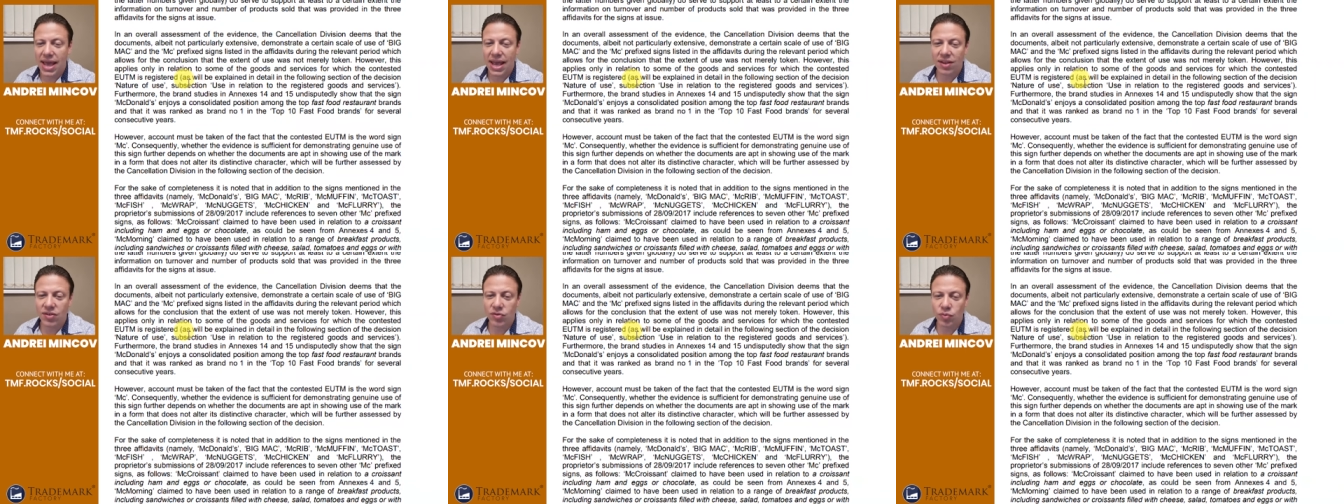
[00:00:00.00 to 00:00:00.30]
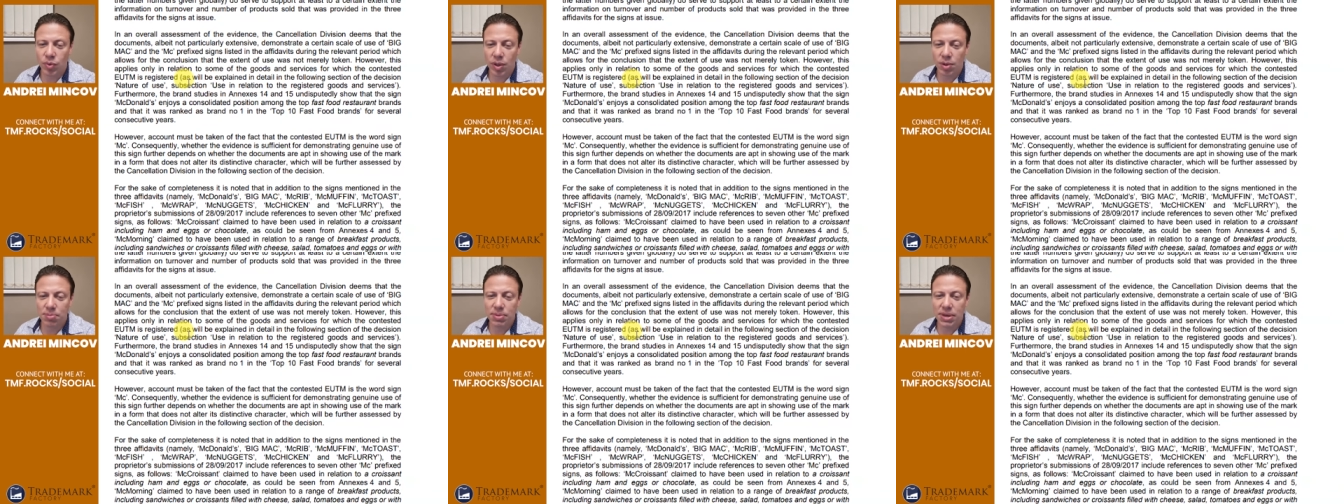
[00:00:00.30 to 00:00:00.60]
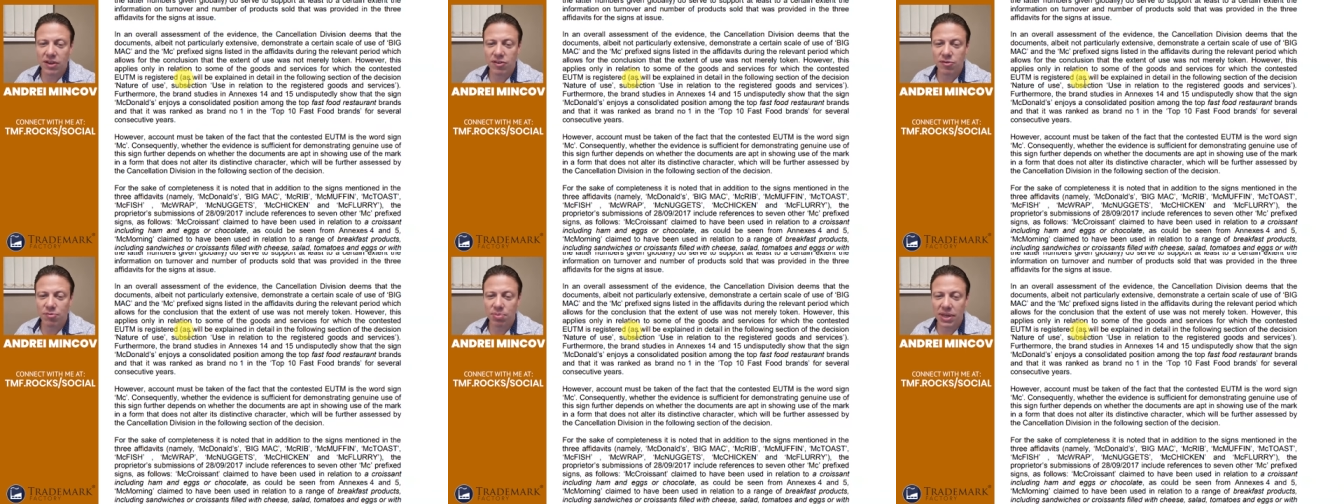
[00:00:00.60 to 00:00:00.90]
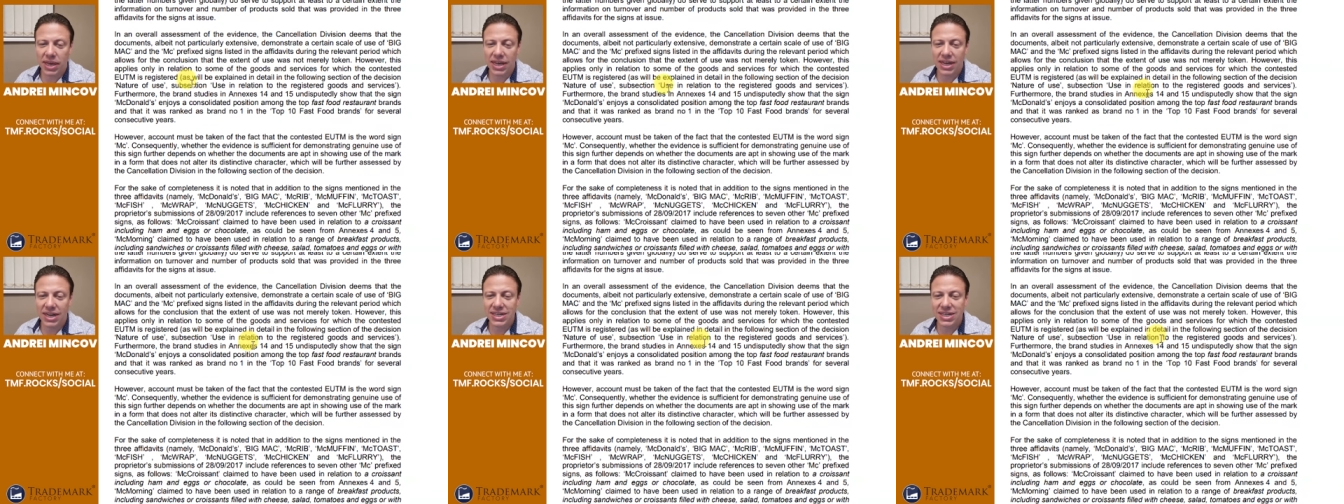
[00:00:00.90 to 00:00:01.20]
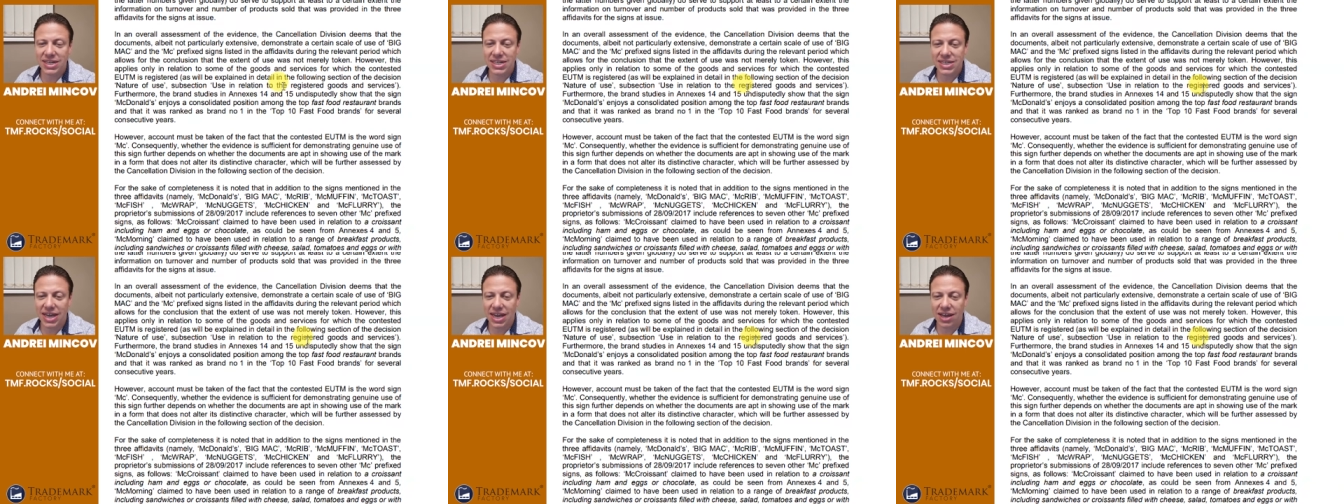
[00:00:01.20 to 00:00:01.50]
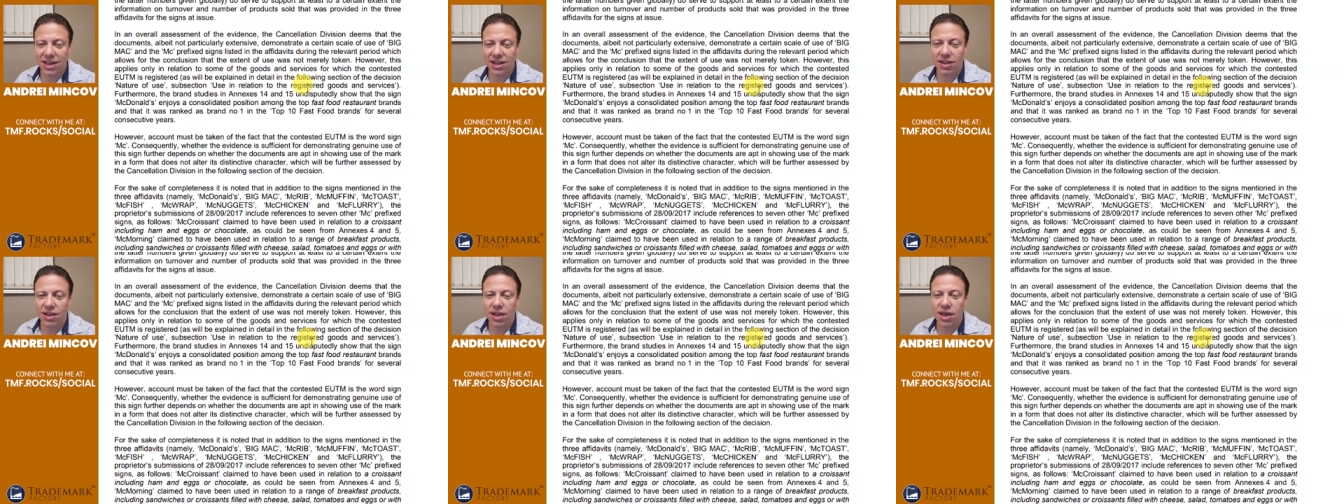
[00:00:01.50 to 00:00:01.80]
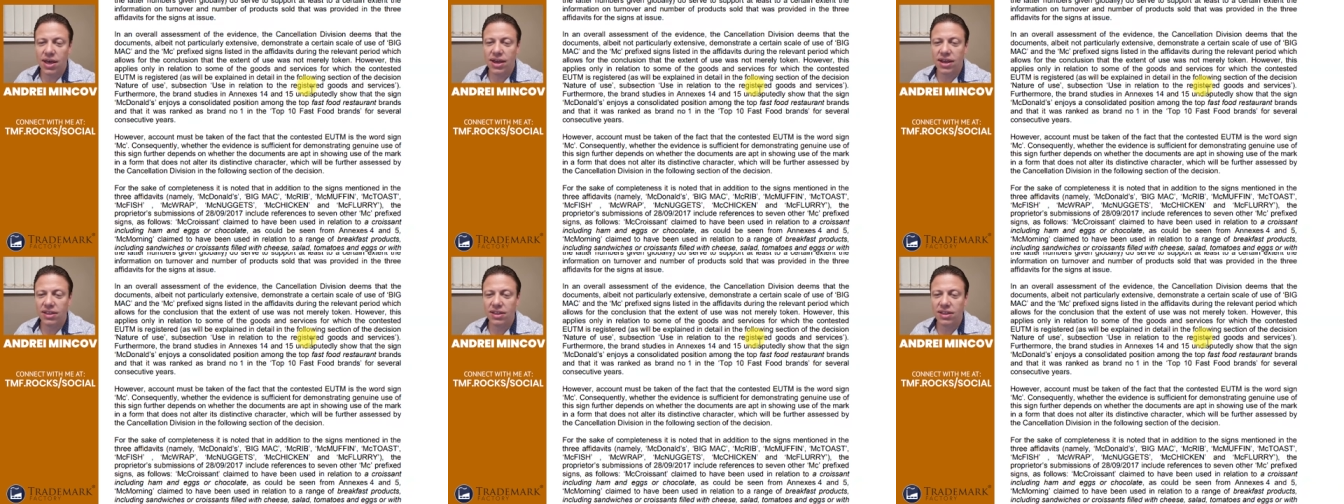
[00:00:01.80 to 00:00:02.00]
as will be explained in detail